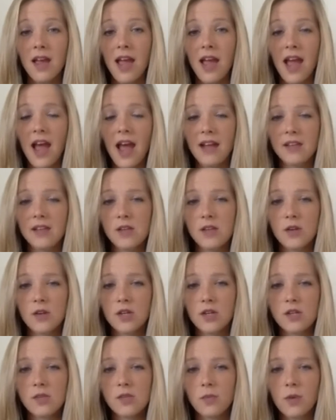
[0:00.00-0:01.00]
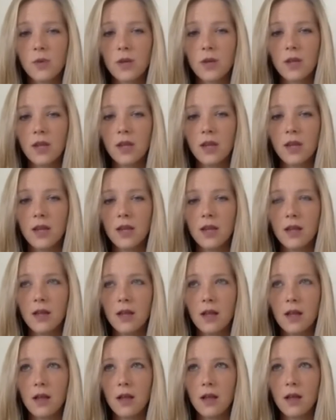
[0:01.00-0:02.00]
And so she's really
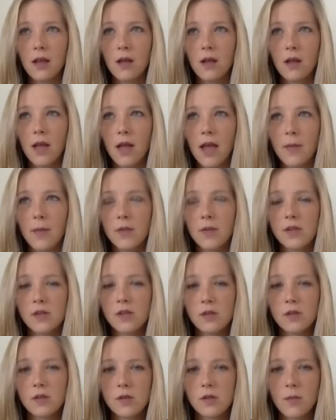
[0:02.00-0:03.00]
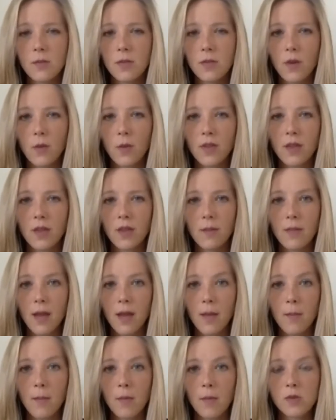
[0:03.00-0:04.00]
able to do something with them that
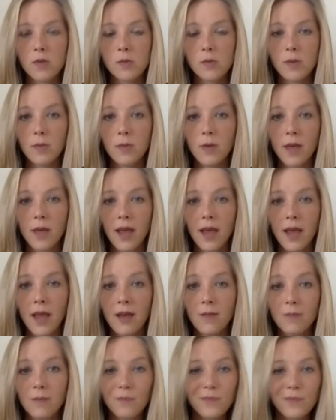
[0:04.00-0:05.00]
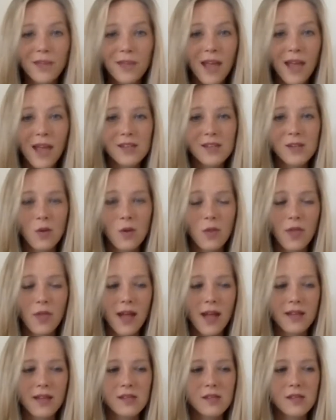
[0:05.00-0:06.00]
most people can't. And so
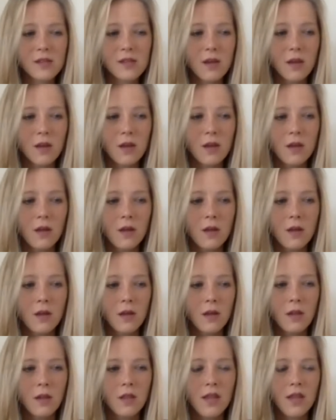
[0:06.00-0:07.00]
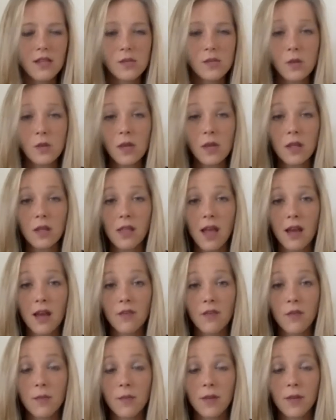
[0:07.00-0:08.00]
that's really aligned
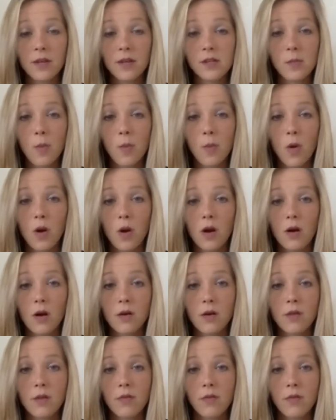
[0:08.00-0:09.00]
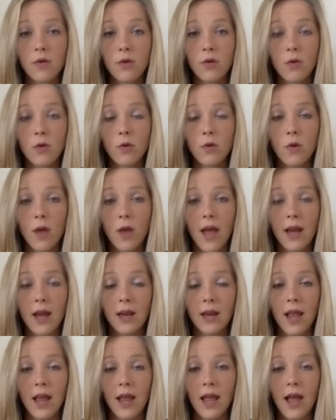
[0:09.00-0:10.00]
for me to support her through
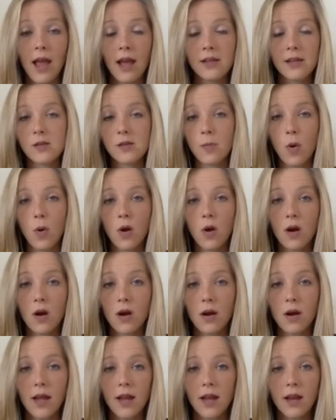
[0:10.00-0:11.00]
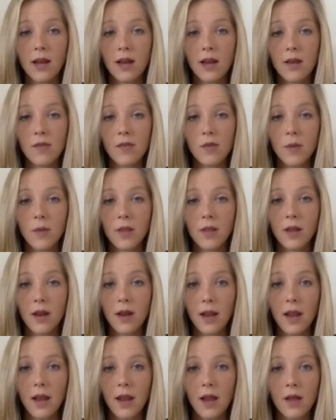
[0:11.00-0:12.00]
I support her in any and every way that I
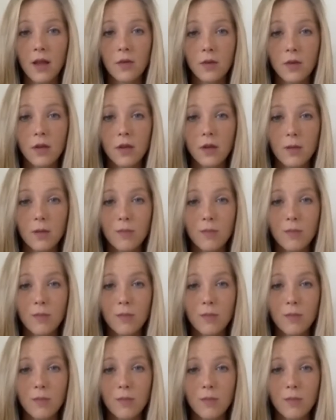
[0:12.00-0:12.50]
can, really.